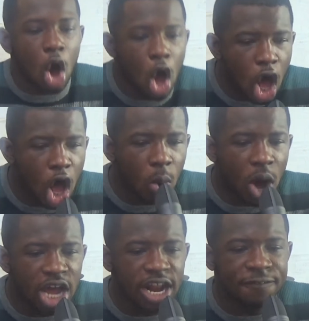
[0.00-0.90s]
Oh,
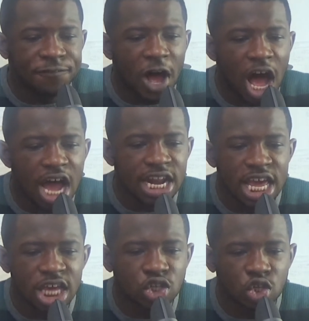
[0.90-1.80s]
what a fun
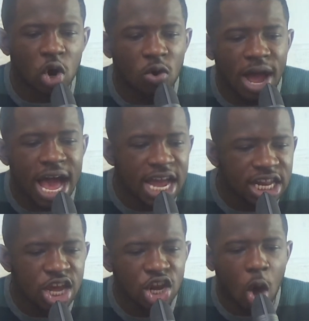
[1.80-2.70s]
is to ride
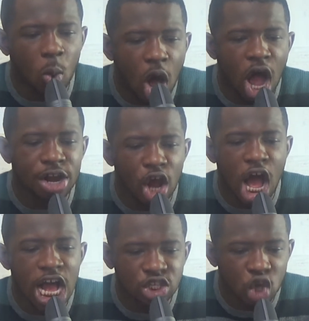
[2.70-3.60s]
in a one
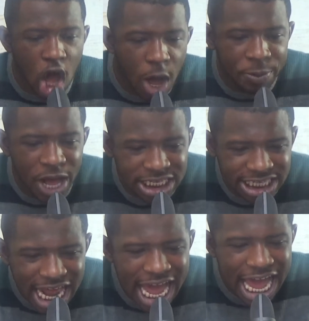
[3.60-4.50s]
horse open
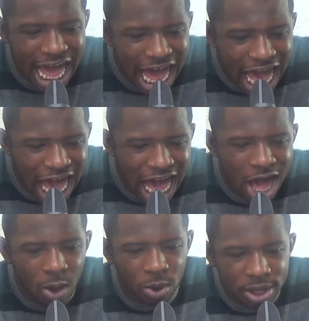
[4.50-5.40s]
sleigh. Oh.